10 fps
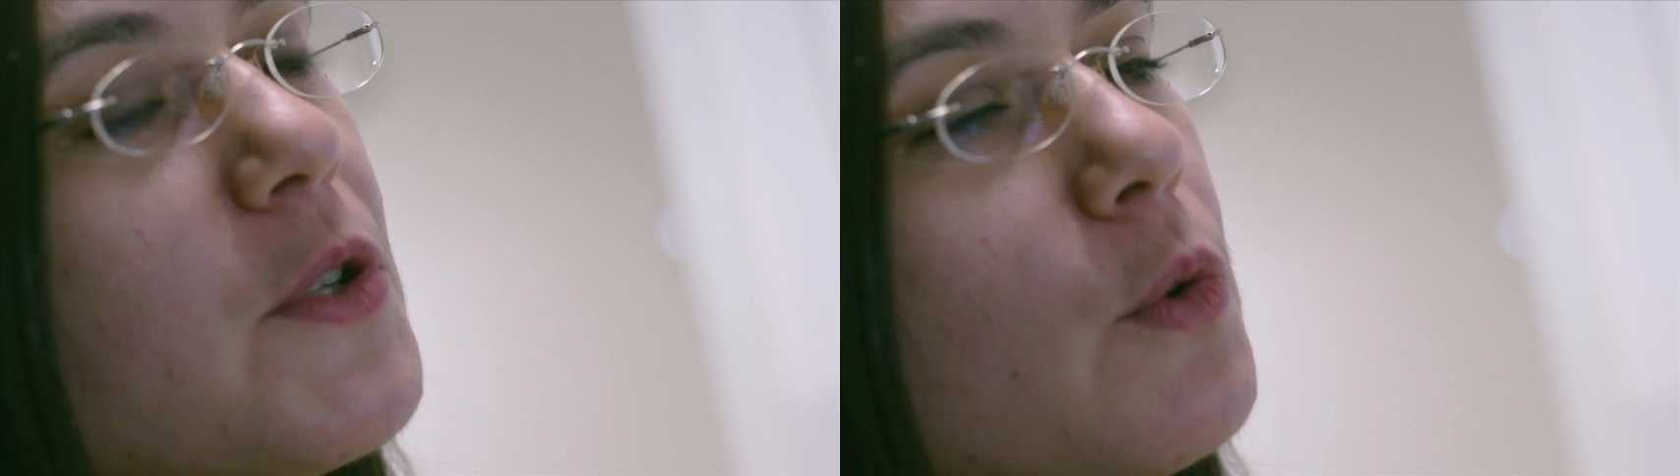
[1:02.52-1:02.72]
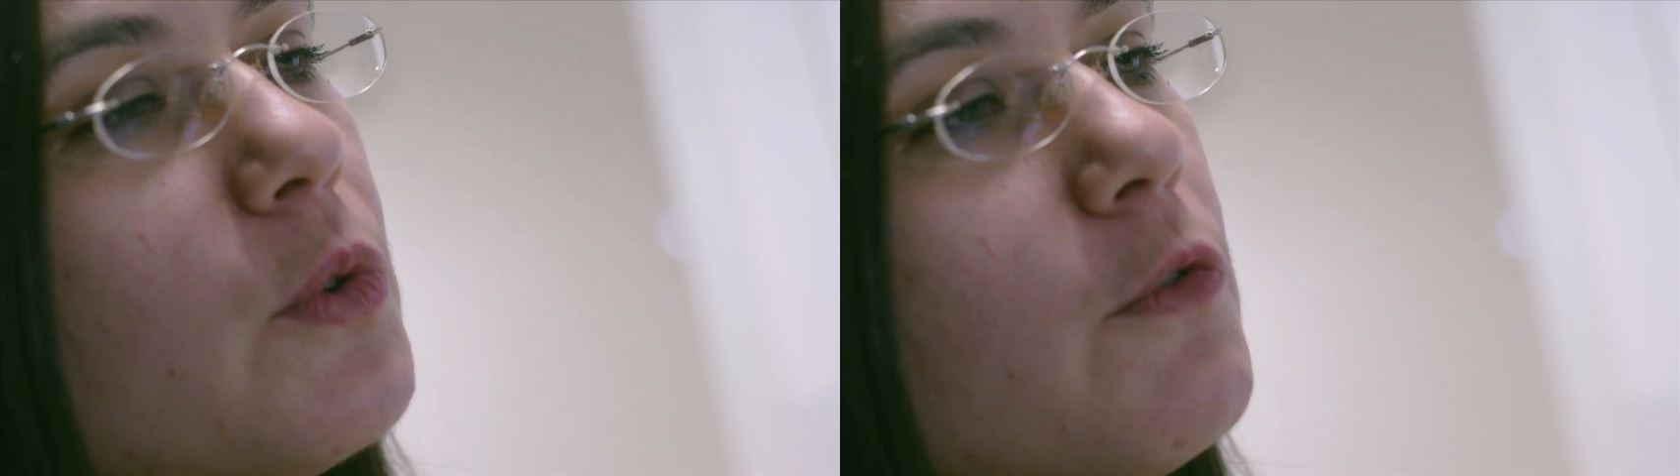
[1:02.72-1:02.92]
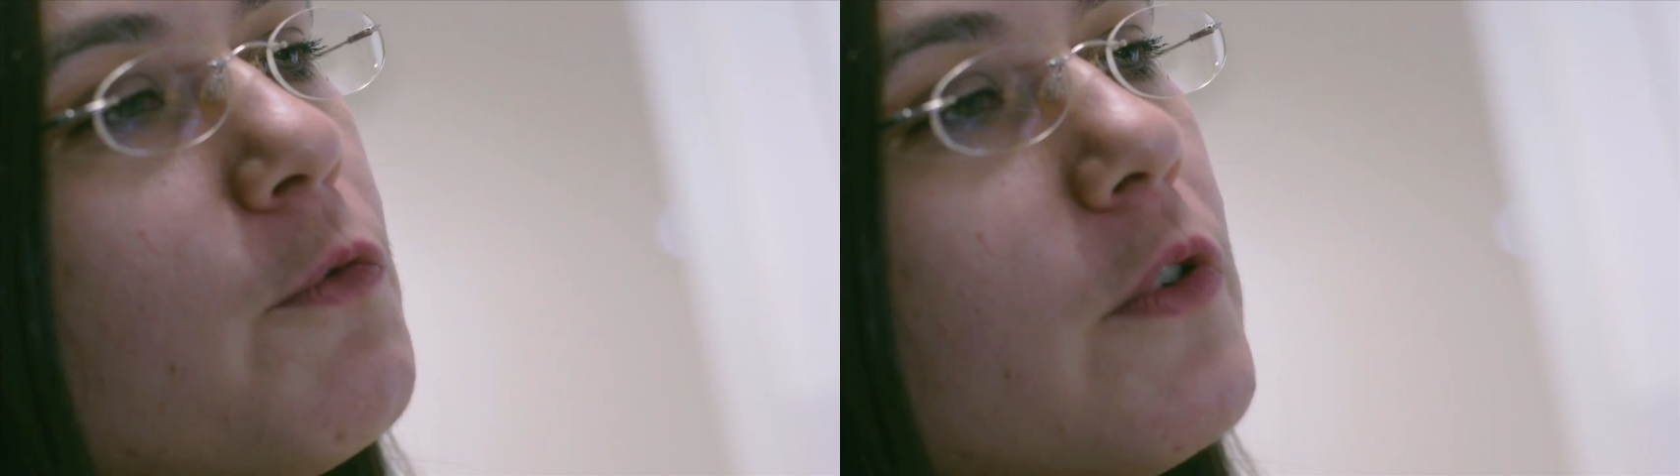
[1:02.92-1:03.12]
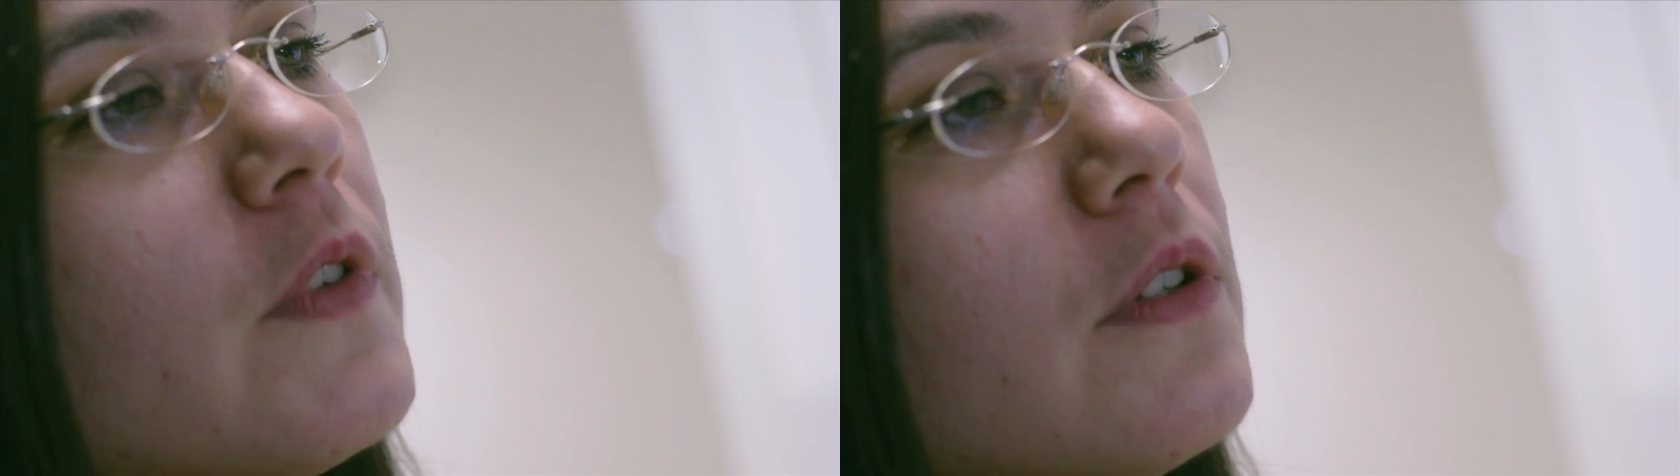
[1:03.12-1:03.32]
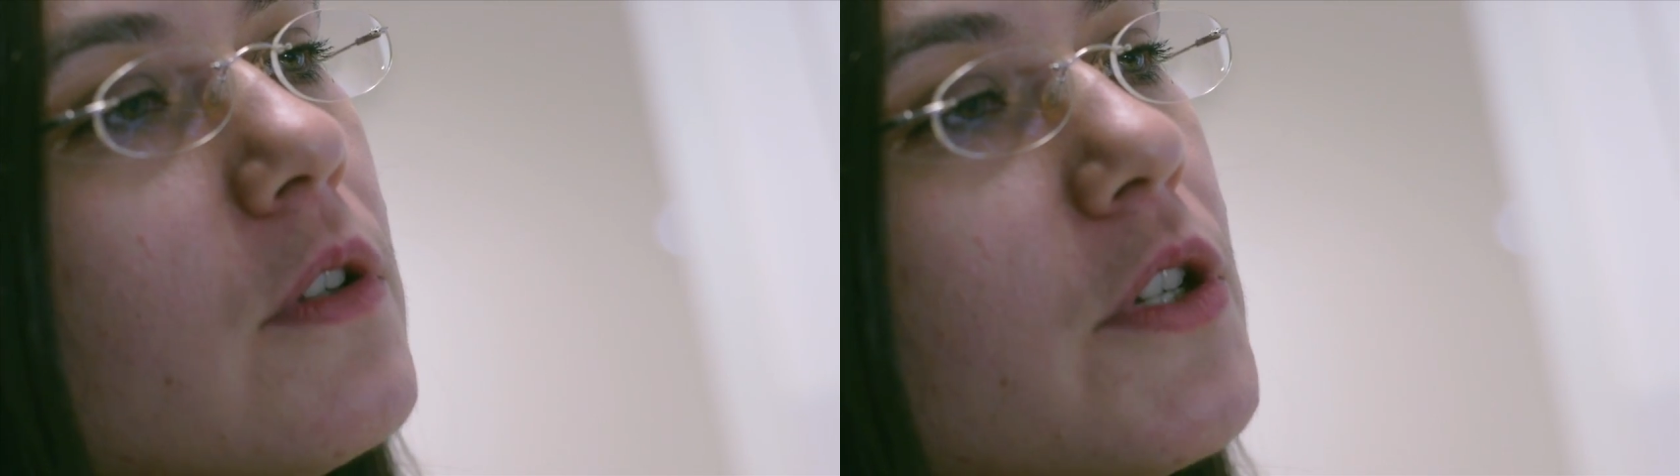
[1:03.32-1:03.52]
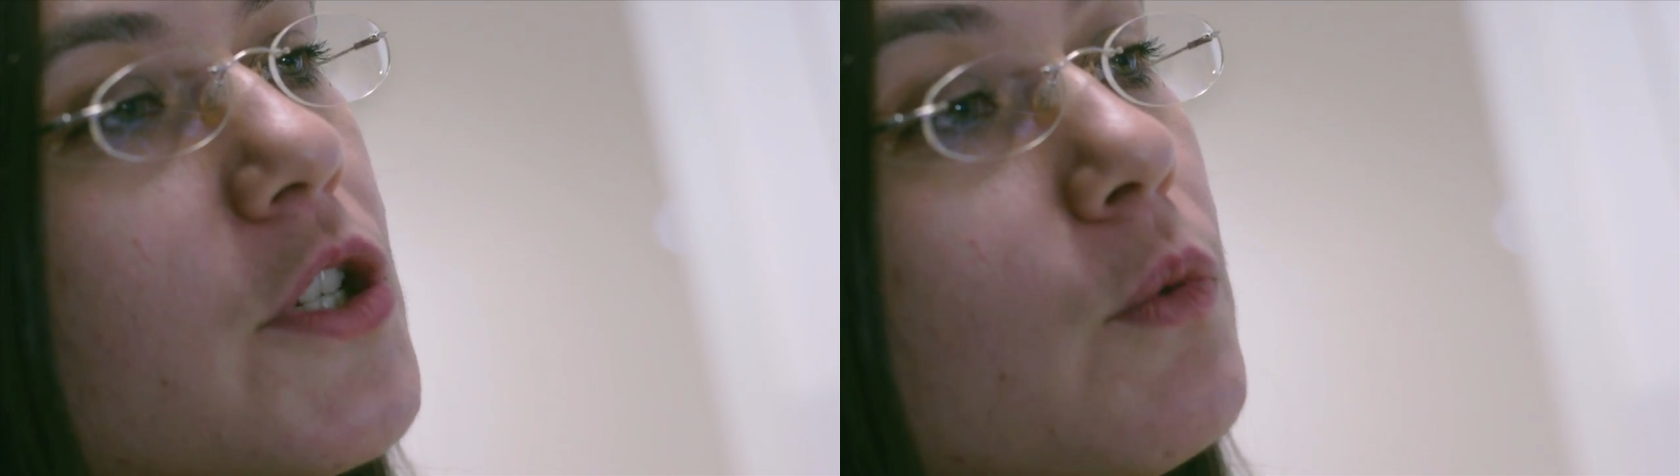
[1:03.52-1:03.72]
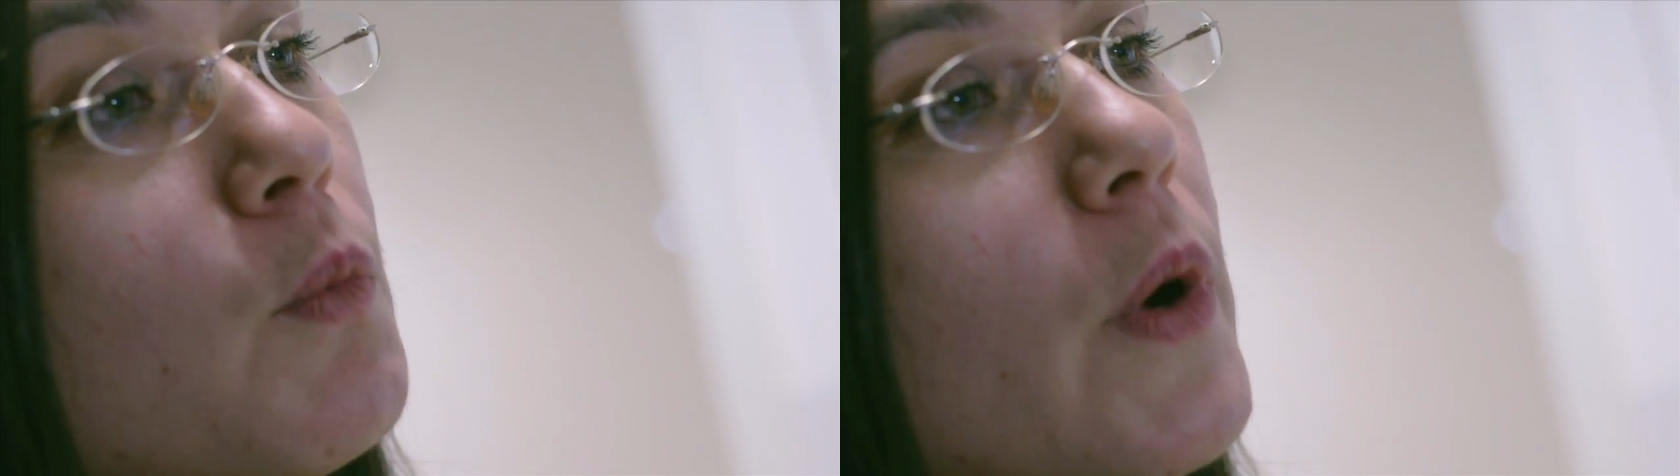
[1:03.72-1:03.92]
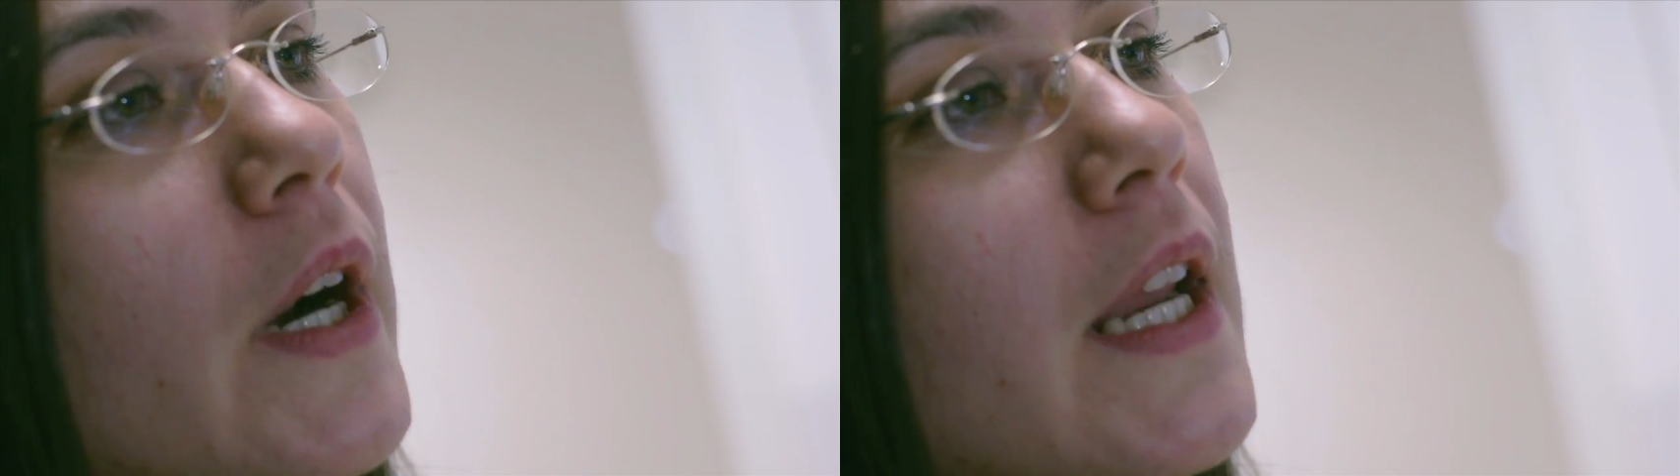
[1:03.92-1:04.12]
so the forward
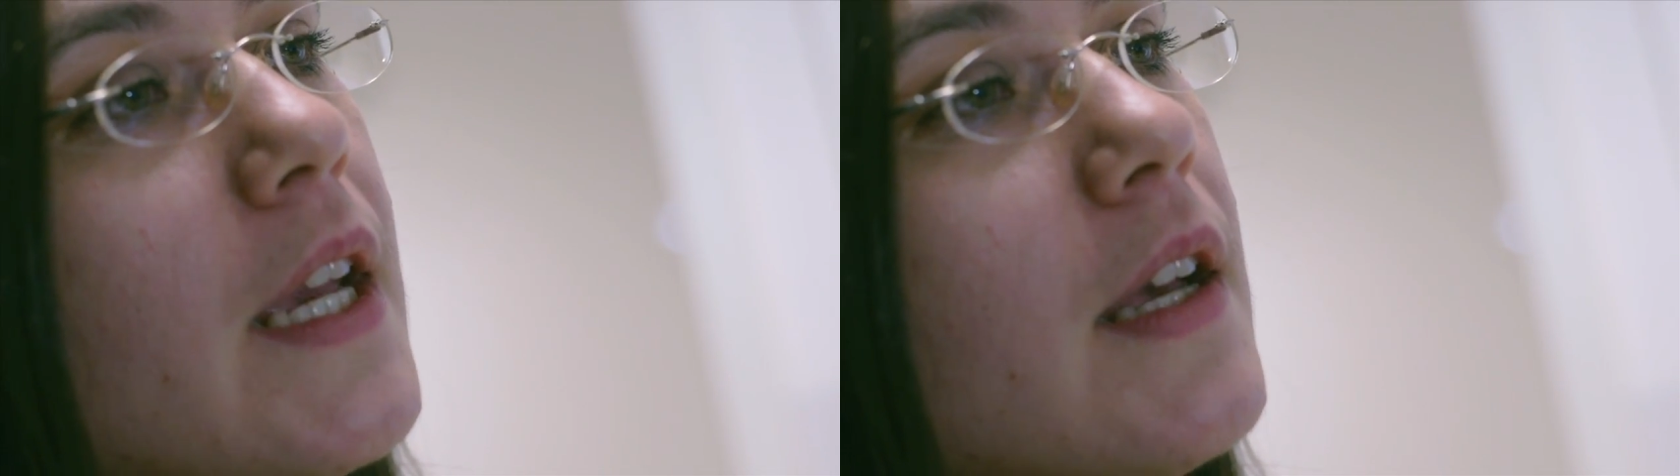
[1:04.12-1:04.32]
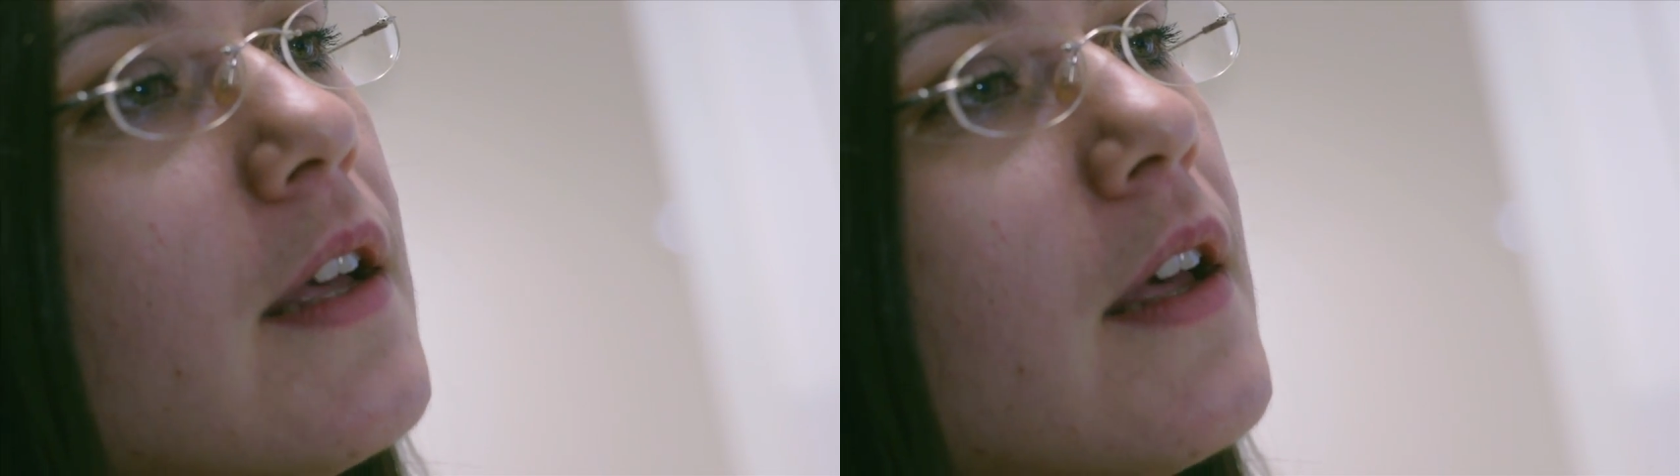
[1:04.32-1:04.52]
collision warning